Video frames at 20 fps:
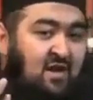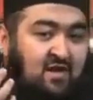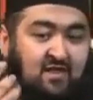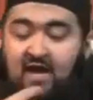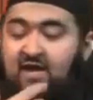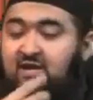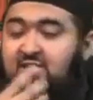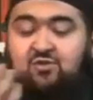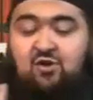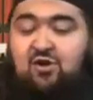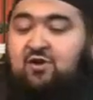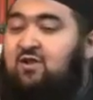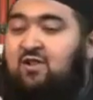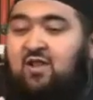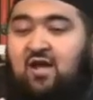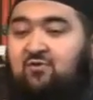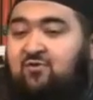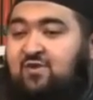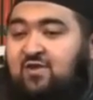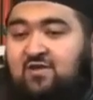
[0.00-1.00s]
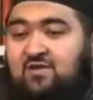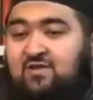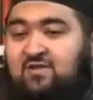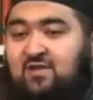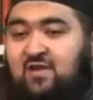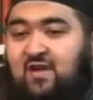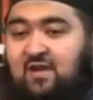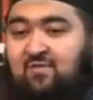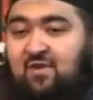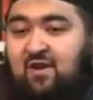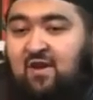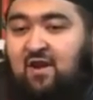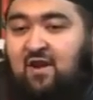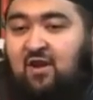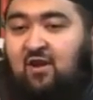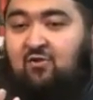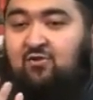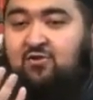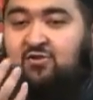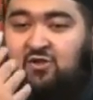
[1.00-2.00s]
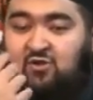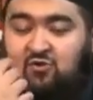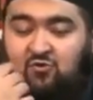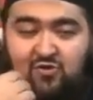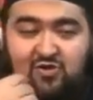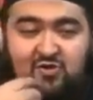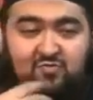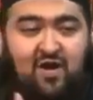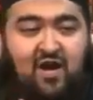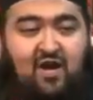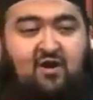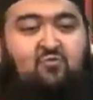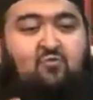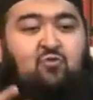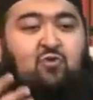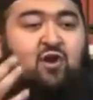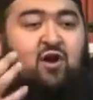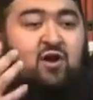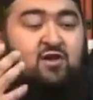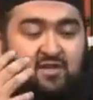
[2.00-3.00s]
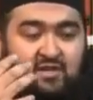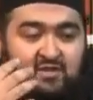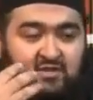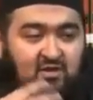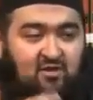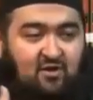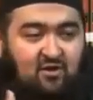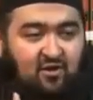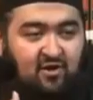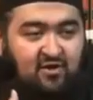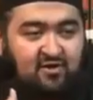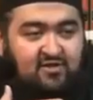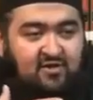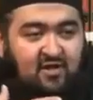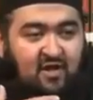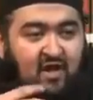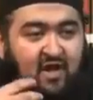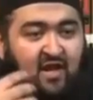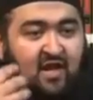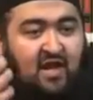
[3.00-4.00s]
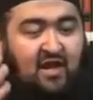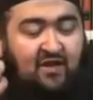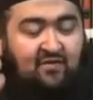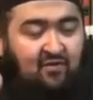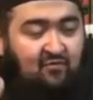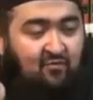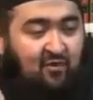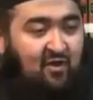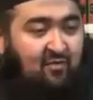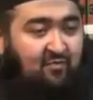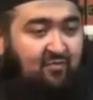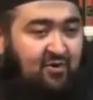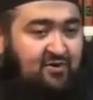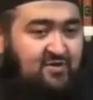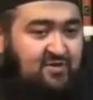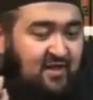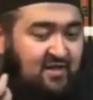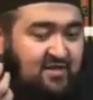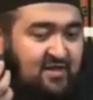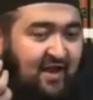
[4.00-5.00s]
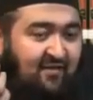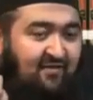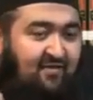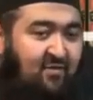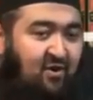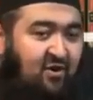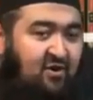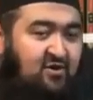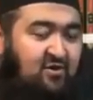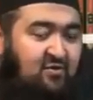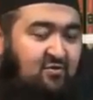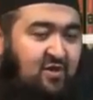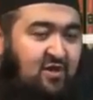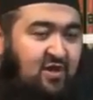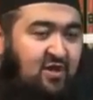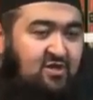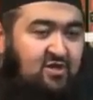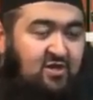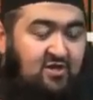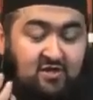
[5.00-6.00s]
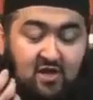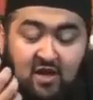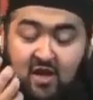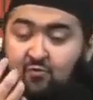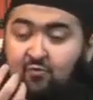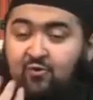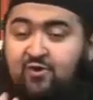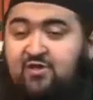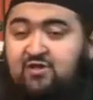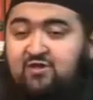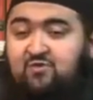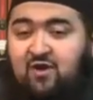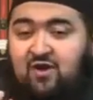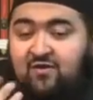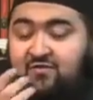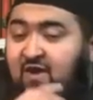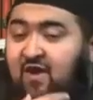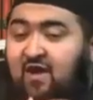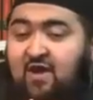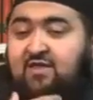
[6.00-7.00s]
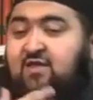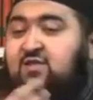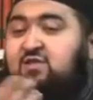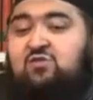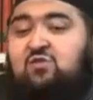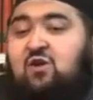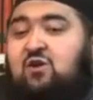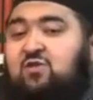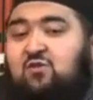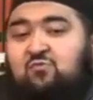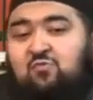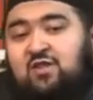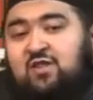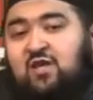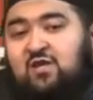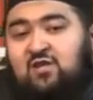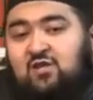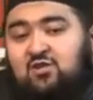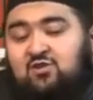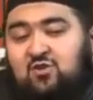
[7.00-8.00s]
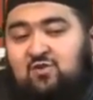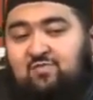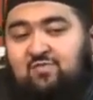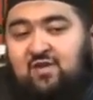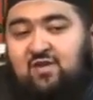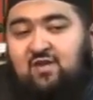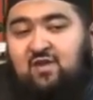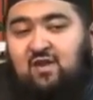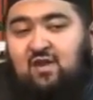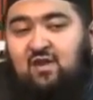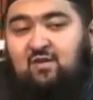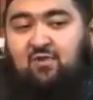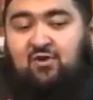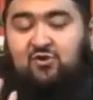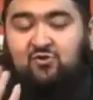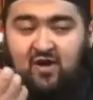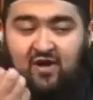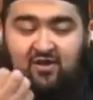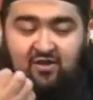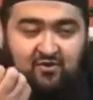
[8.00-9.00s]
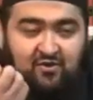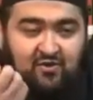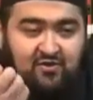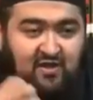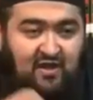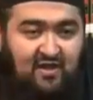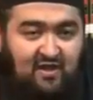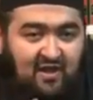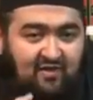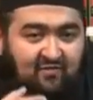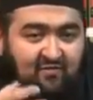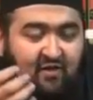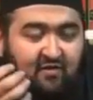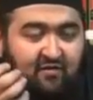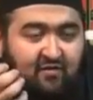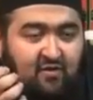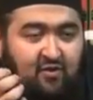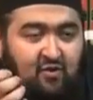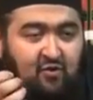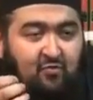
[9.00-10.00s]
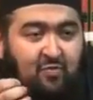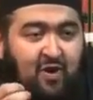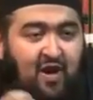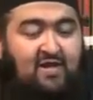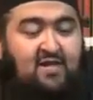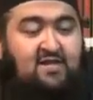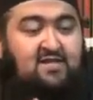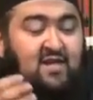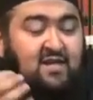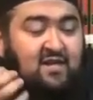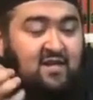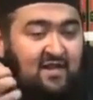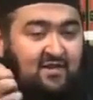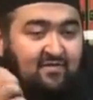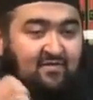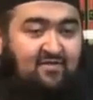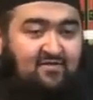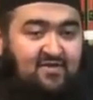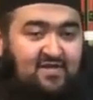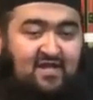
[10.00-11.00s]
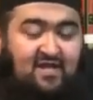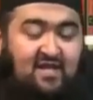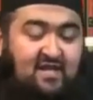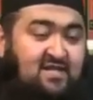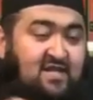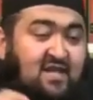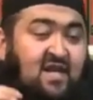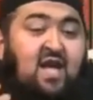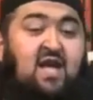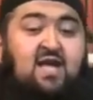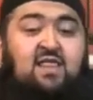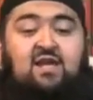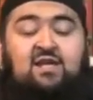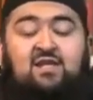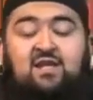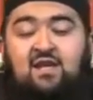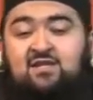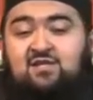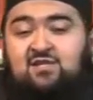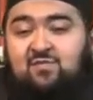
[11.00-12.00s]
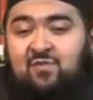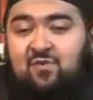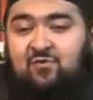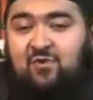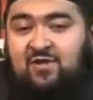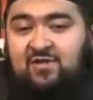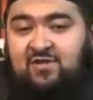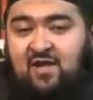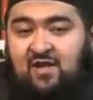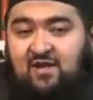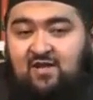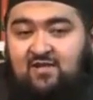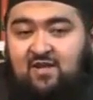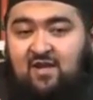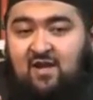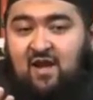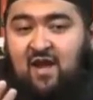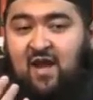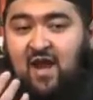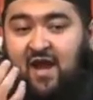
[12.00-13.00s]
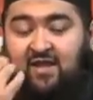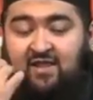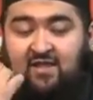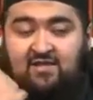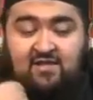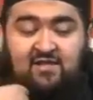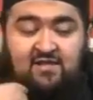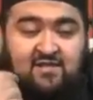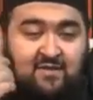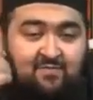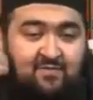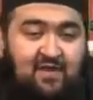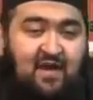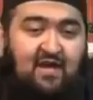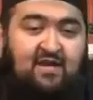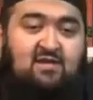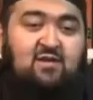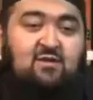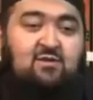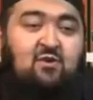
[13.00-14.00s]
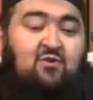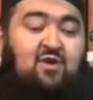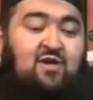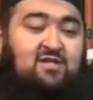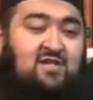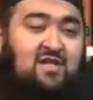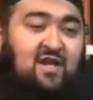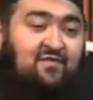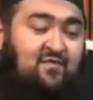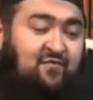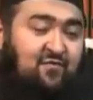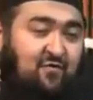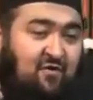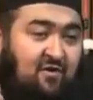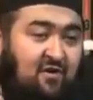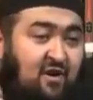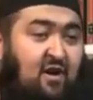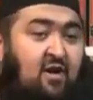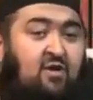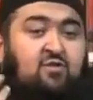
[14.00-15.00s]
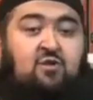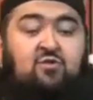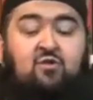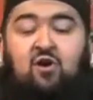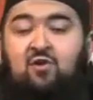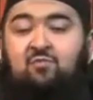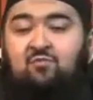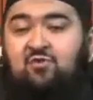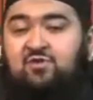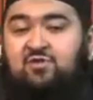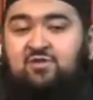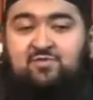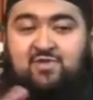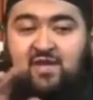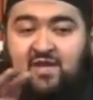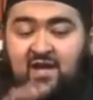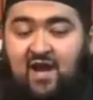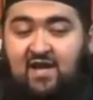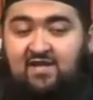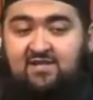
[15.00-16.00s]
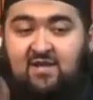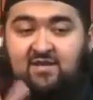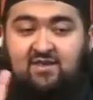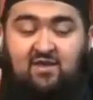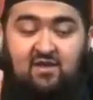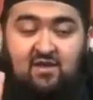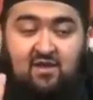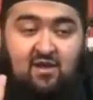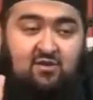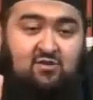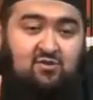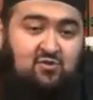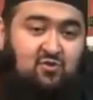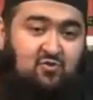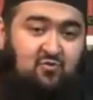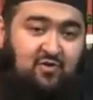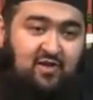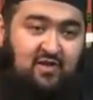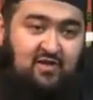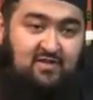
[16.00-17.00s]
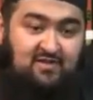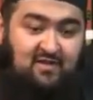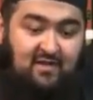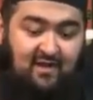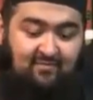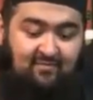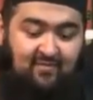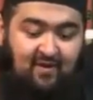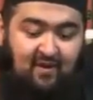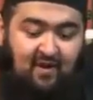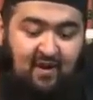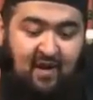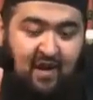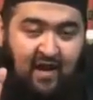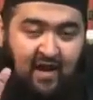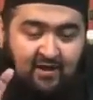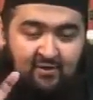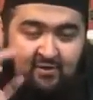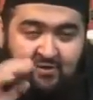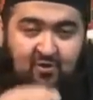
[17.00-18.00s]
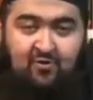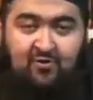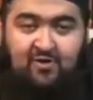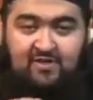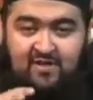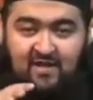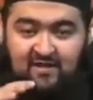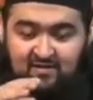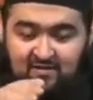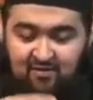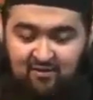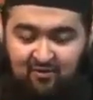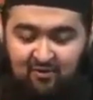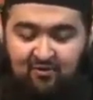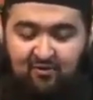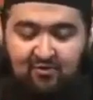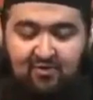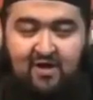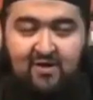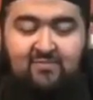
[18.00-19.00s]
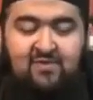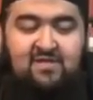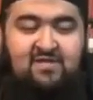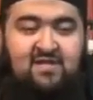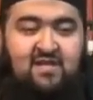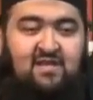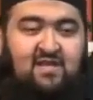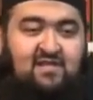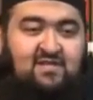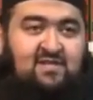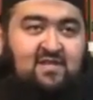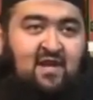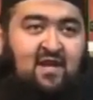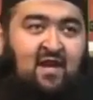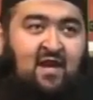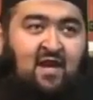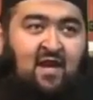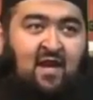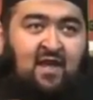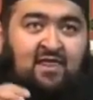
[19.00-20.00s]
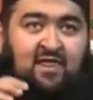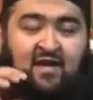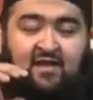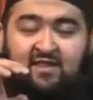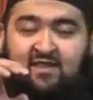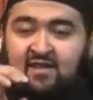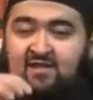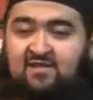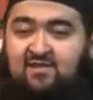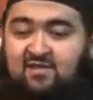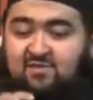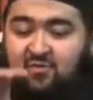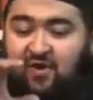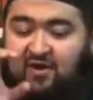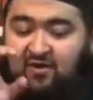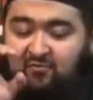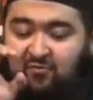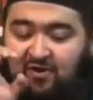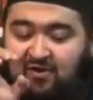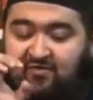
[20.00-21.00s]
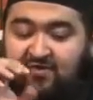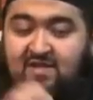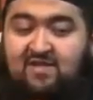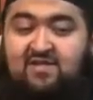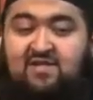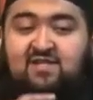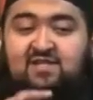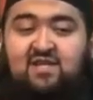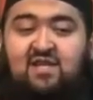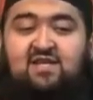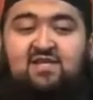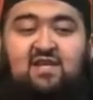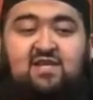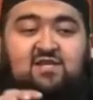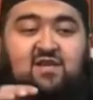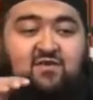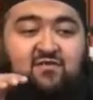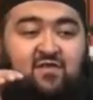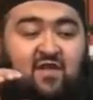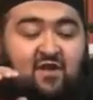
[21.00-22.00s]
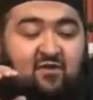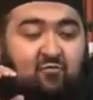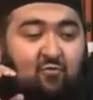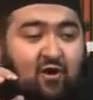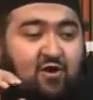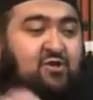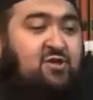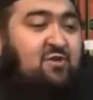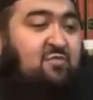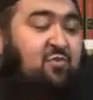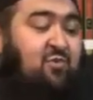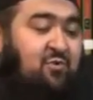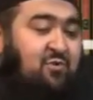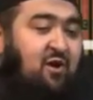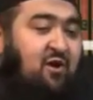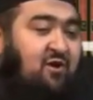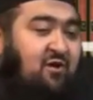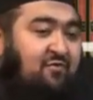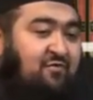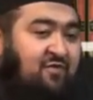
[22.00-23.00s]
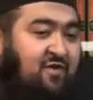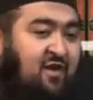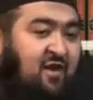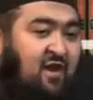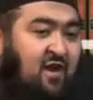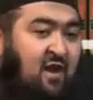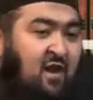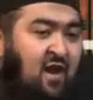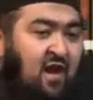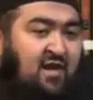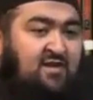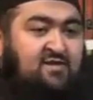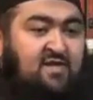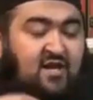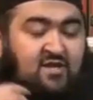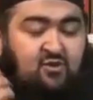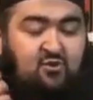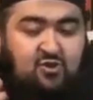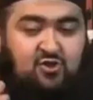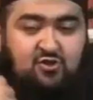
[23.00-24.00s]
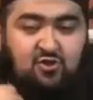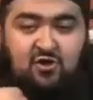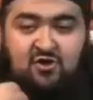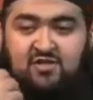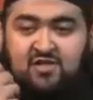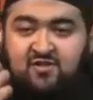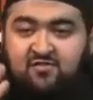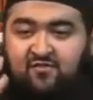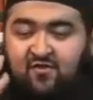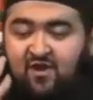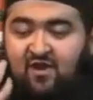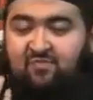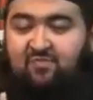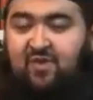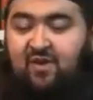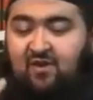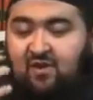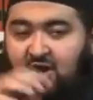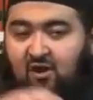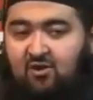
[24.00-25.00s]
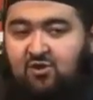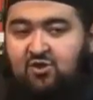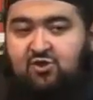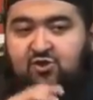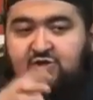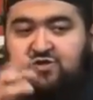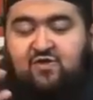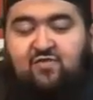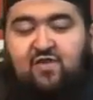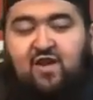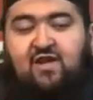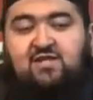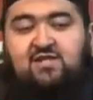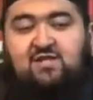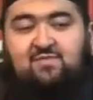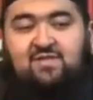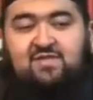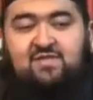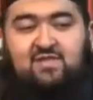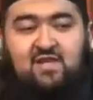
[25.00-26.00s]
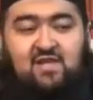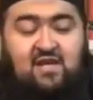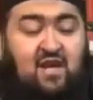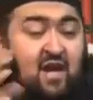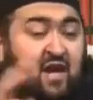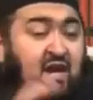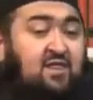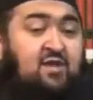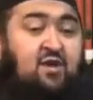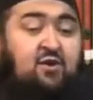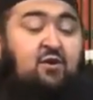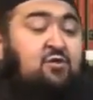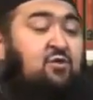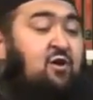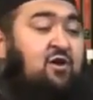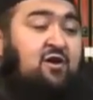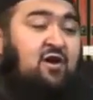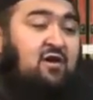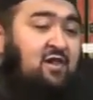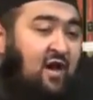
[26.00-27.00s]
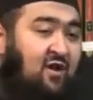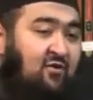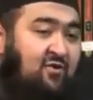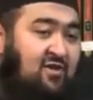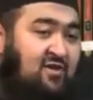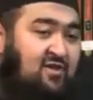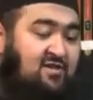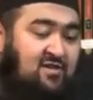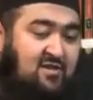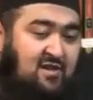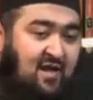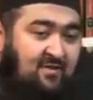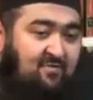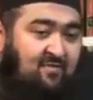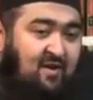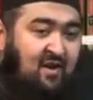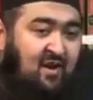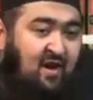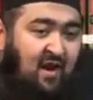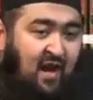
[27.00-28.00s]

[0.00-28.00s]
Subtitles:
That is not allowed in Islam. To use bad words and to curse, even when a person is having marital relations with his wife, this is not the way that they should be. But rather there's a level of humanity and a level of dignity that needs to be retained. And this is something that, is left for the non-Muslims and has nothing to do with Islam. And you'll notice that, you'll come to see this, that this is like one of the diseases of like watching pornography, is that you start developing cultures of intimacy that are not allowed in Islam.